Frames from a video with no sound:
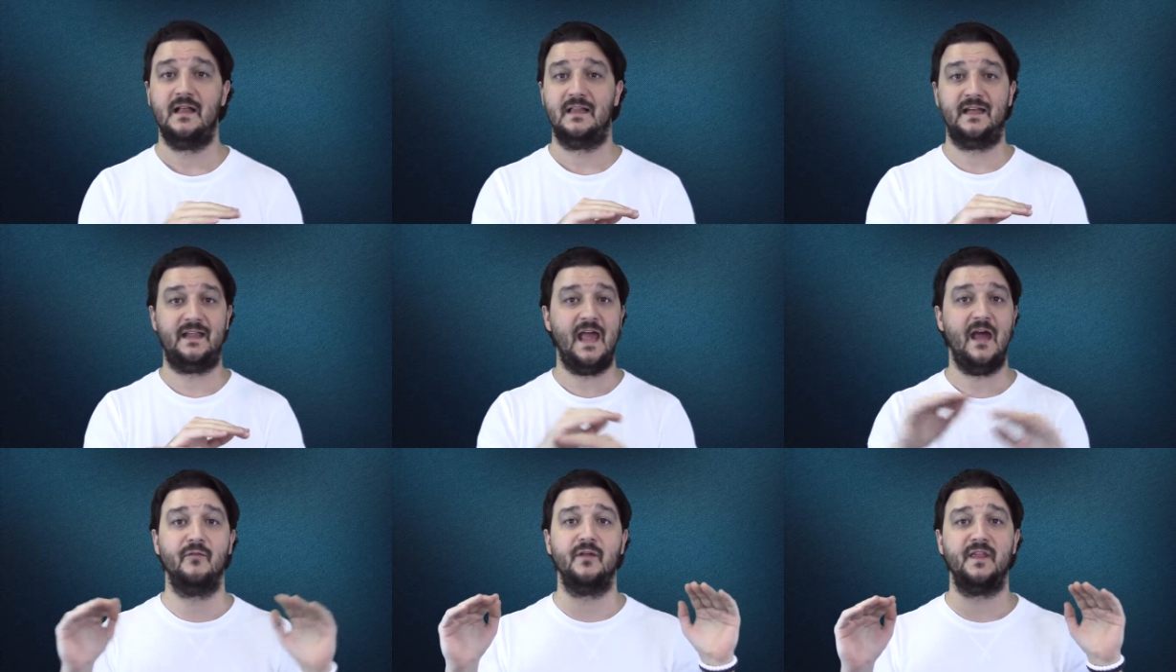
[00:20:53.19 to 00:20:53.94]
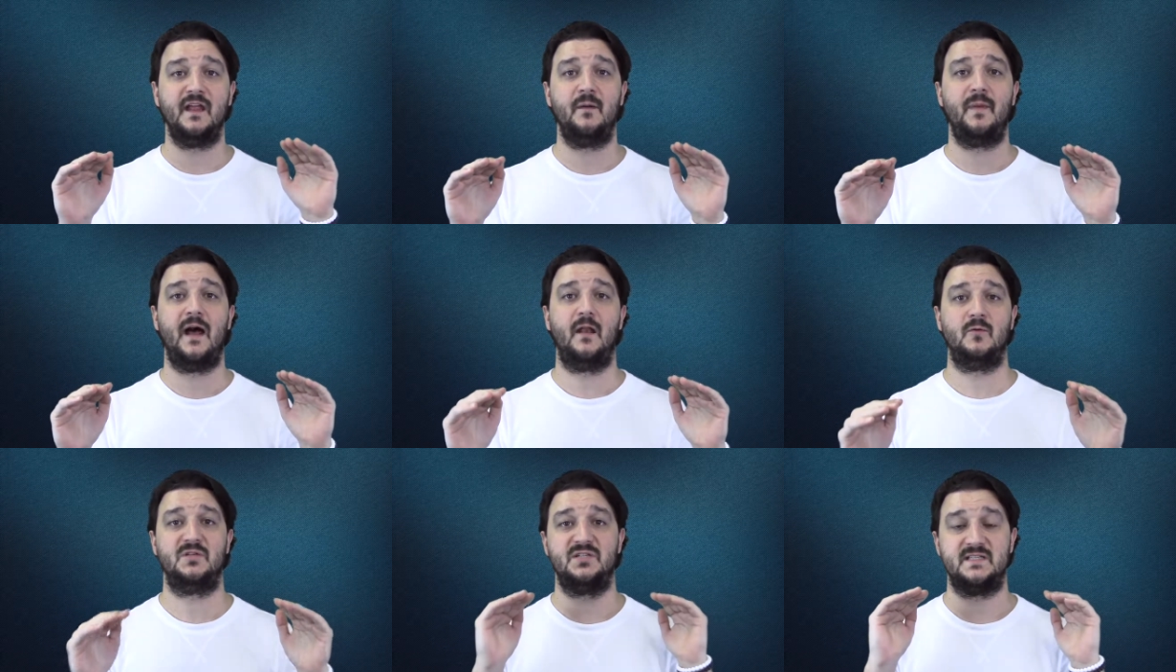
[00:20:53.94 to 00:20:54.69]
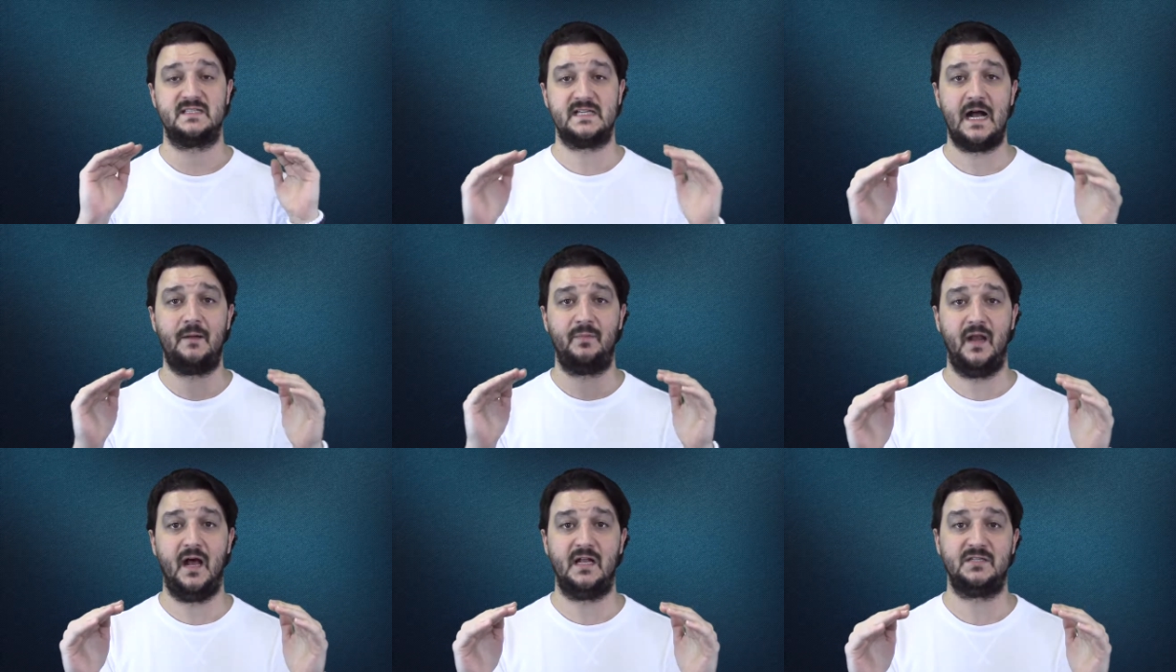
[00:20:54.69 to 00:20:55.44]
Like everything about it was just top
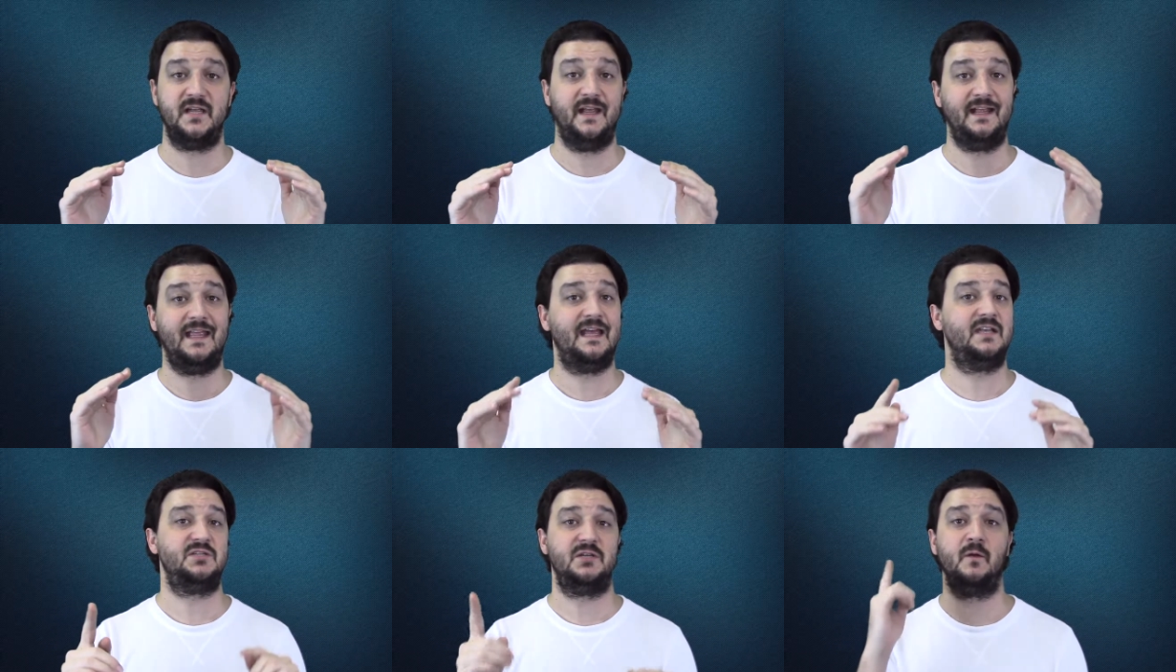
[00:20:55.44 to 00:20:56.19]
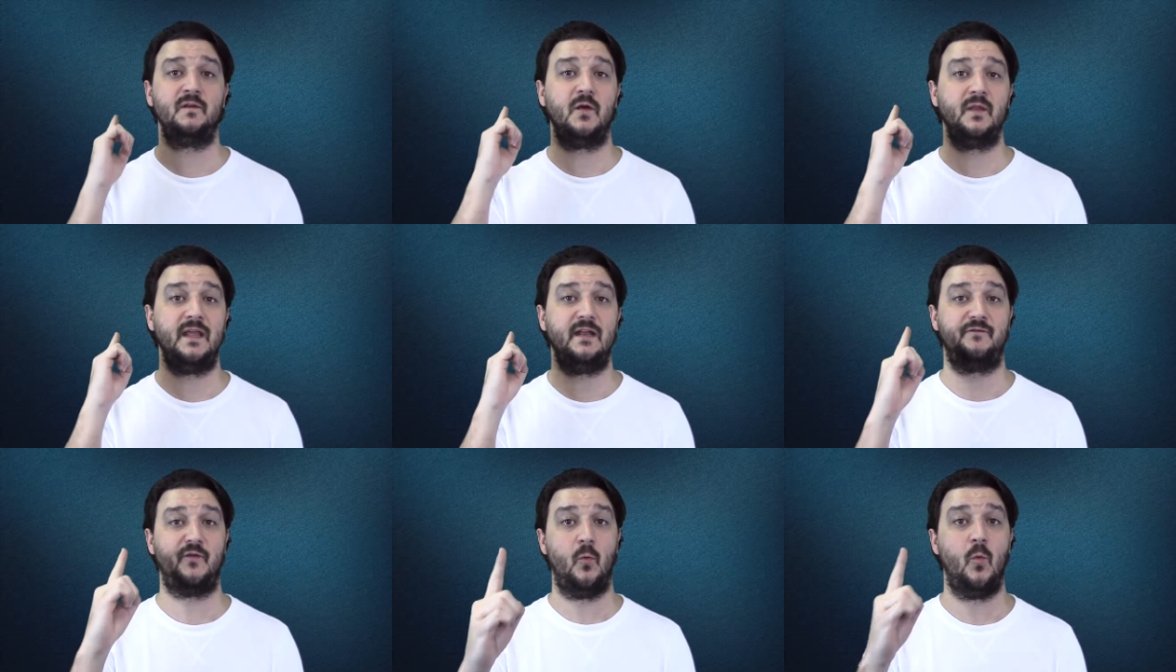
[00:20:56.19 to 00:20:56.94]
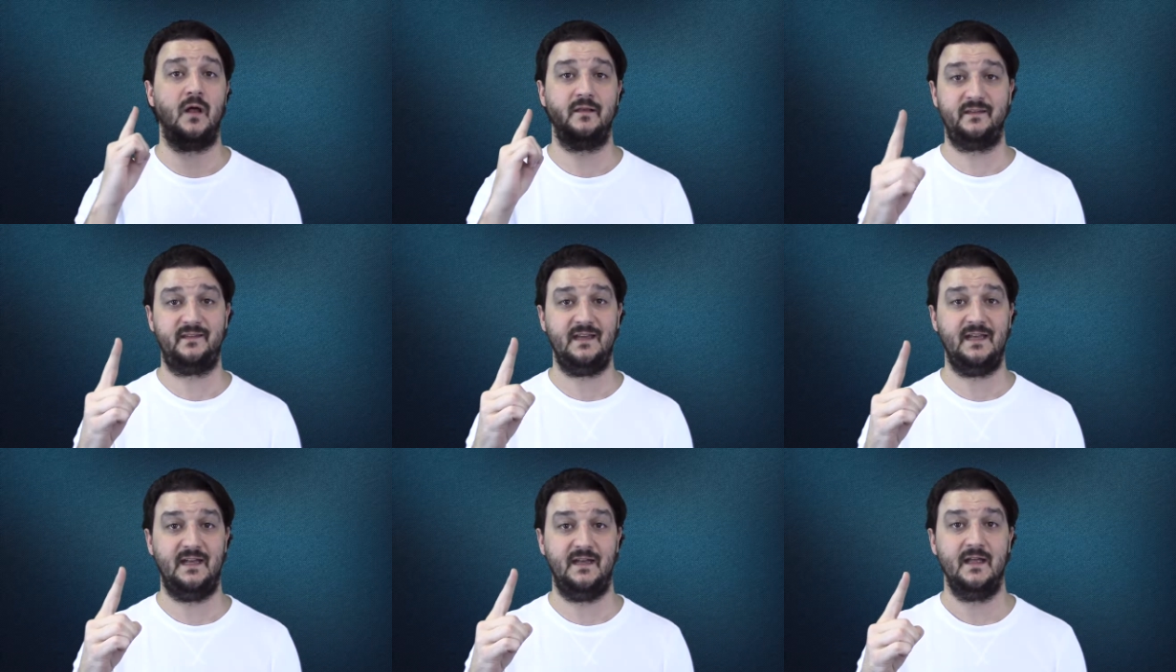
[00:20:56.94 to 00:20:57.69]
notch. And again, she was only in it for one
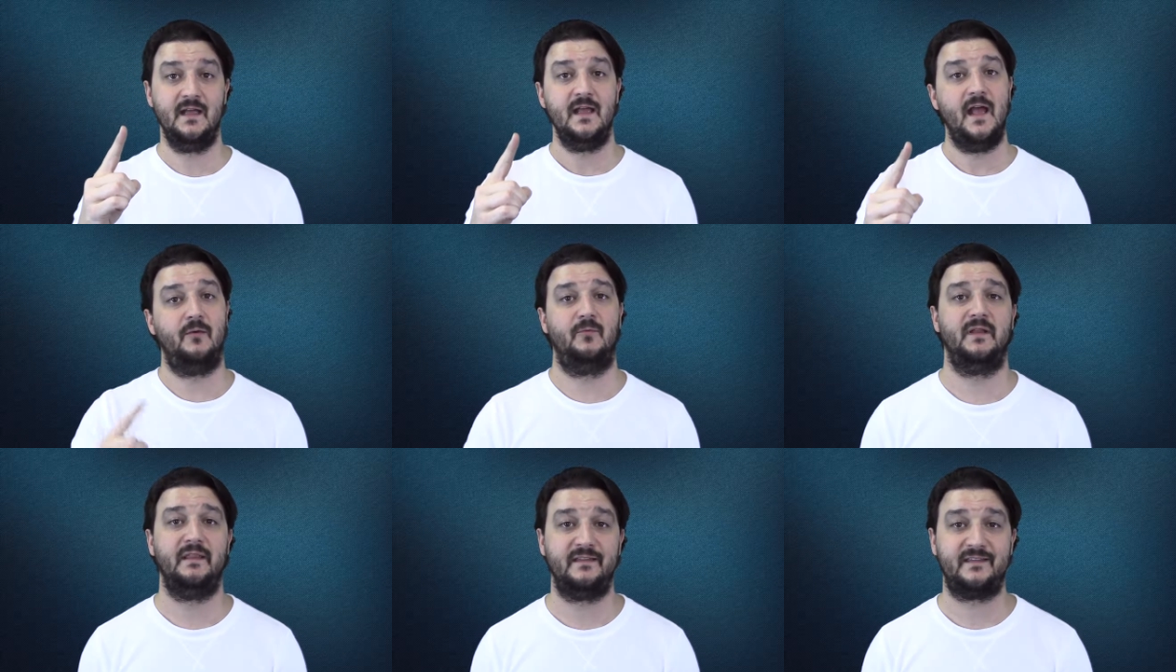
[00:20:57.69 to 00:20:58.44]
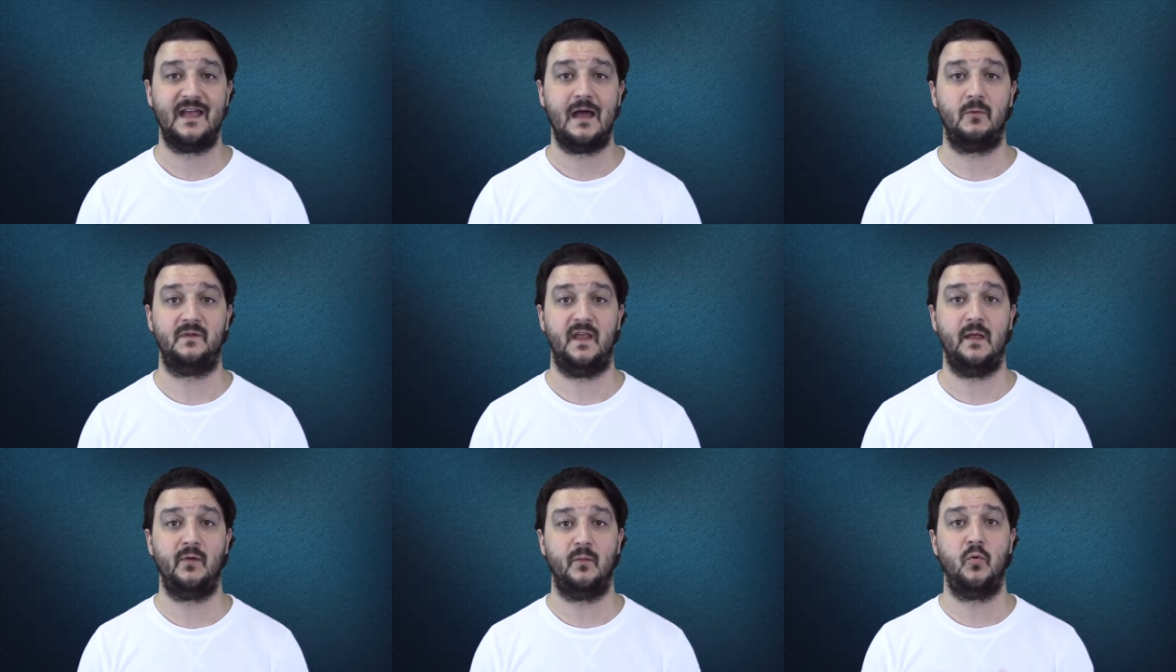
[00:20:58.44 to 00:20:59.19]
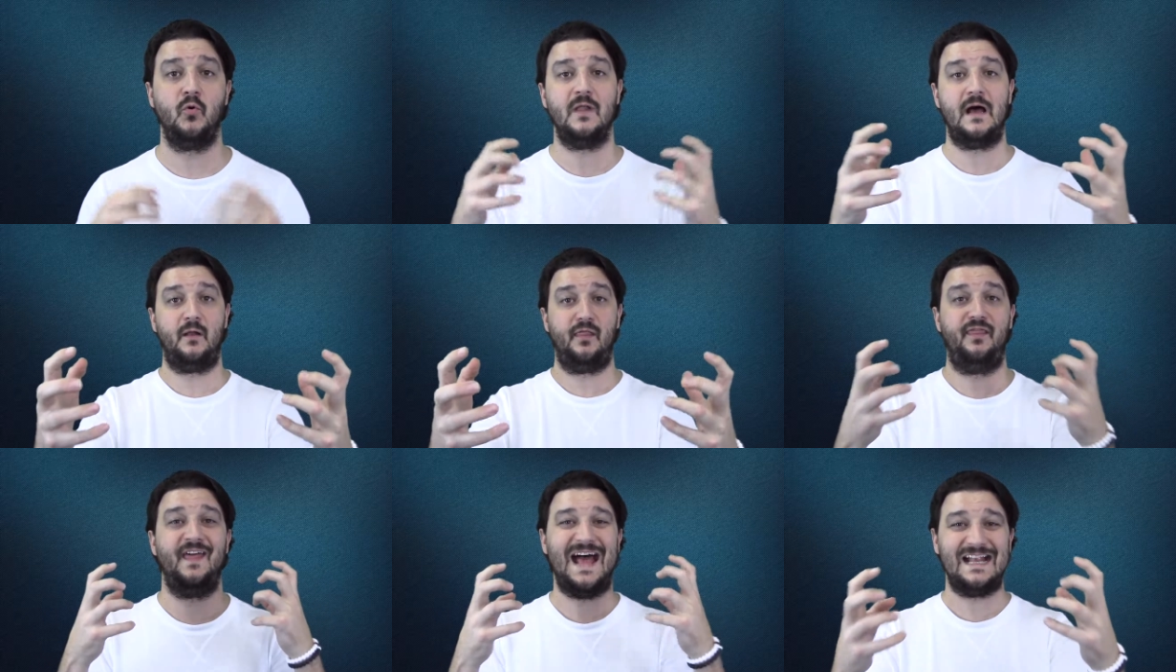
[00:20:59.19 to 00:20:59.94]
scene. And Ridley Scott was able to pull out
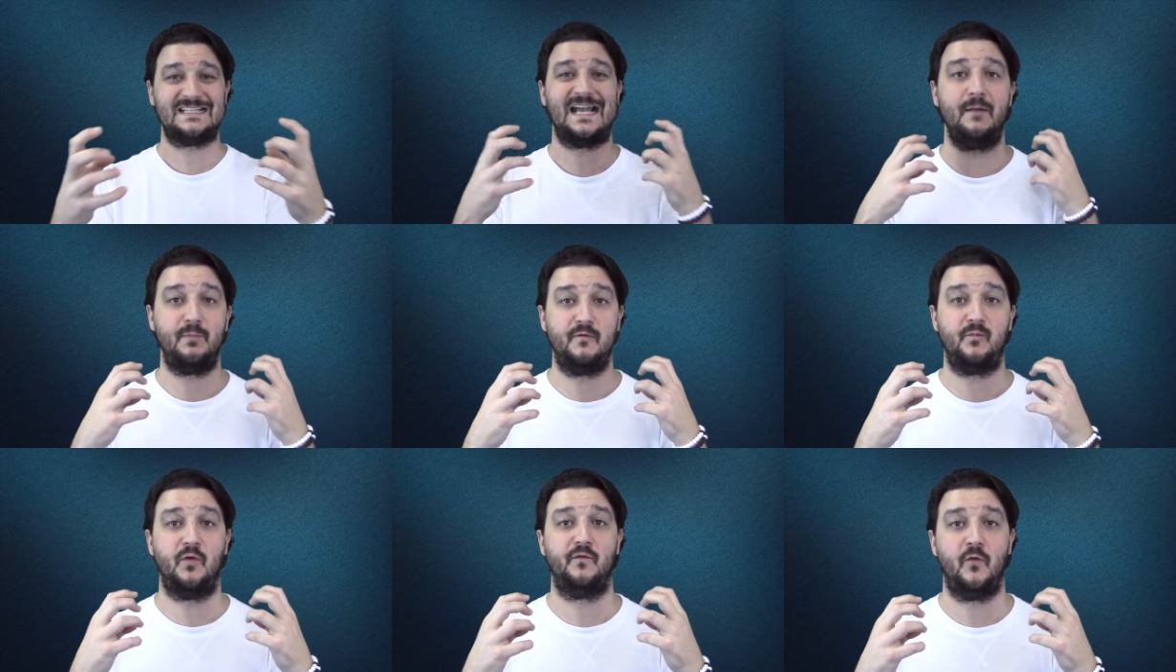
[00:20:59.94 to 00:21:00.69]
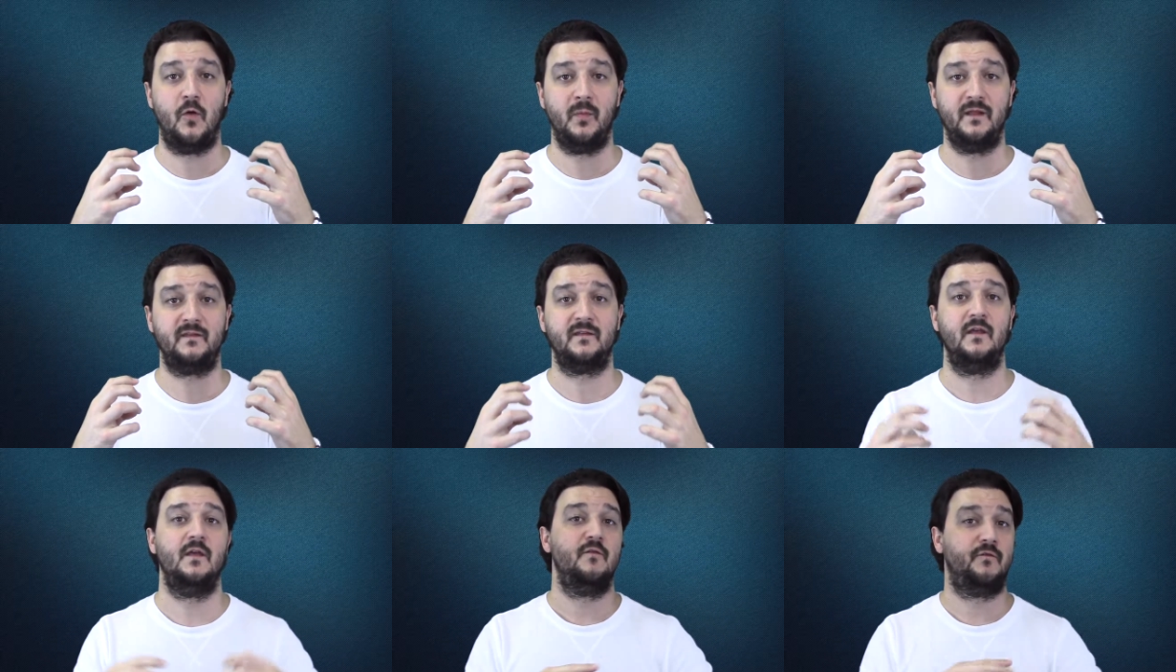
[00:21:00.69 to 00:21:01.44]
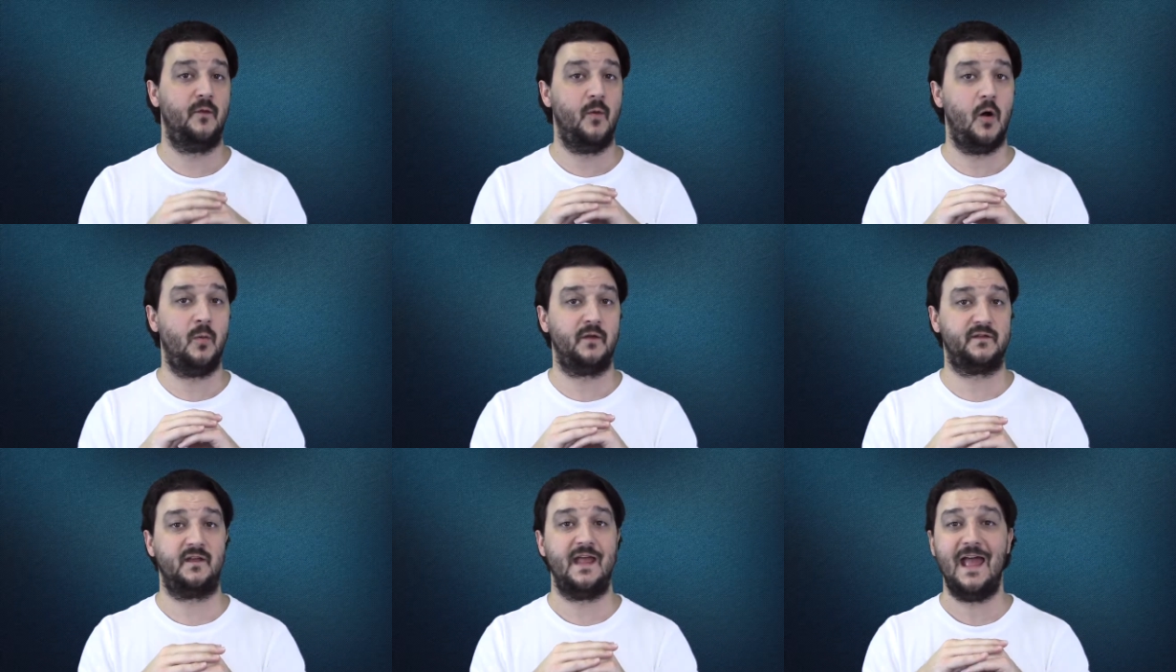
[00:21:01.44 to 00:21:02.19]
that type of performance from
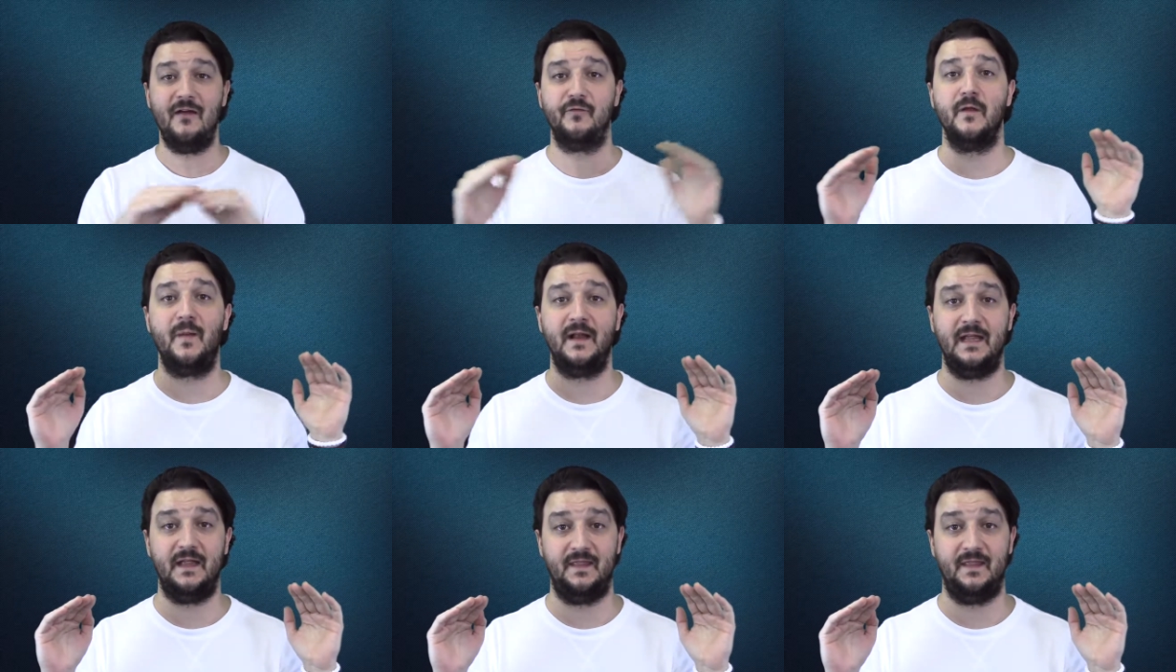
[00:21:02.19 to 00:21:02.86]
almost everybody